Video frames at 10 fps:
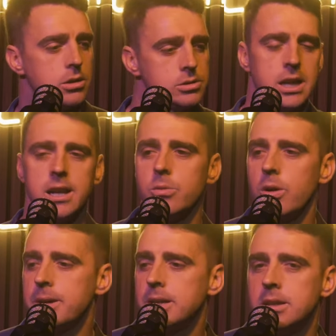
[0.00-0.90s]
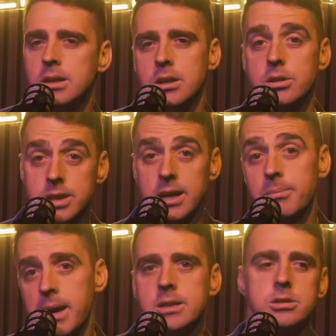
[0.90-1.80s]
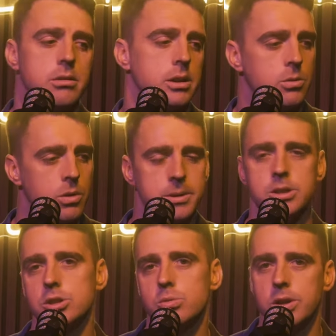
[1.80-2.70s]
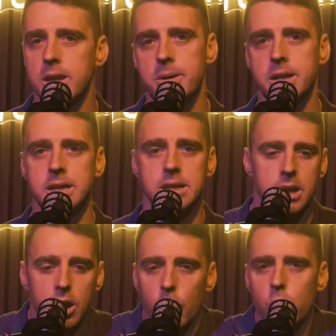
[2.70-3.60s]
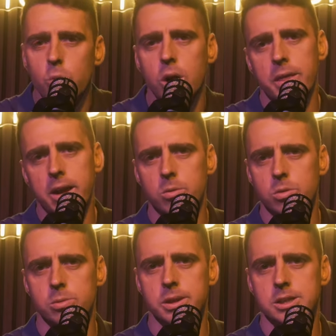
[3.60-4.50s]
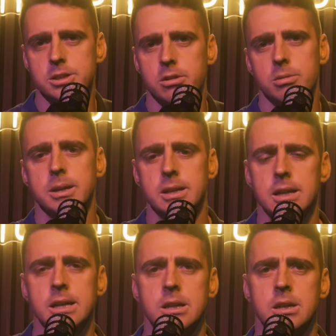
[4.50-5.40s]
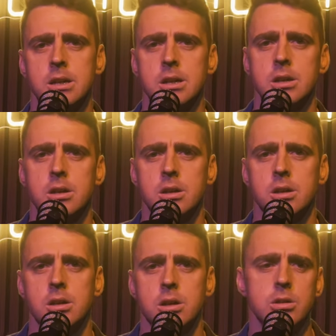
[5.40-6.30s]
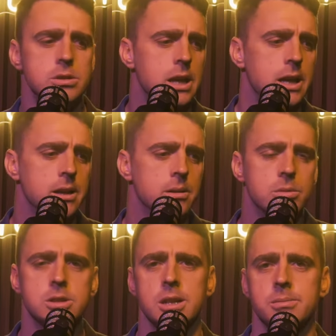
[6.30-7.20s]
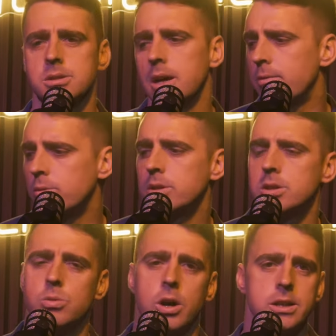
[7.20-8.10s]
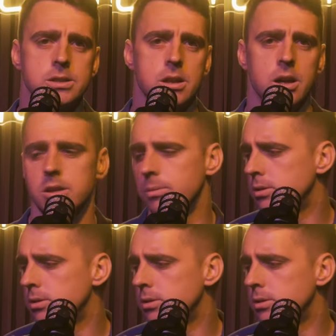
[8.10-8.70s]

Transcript: Who's telling men, that women just want their money? Oh, well, they're at war with each other immediately. Who's telling Muslims that everyone that's white doesn't like them?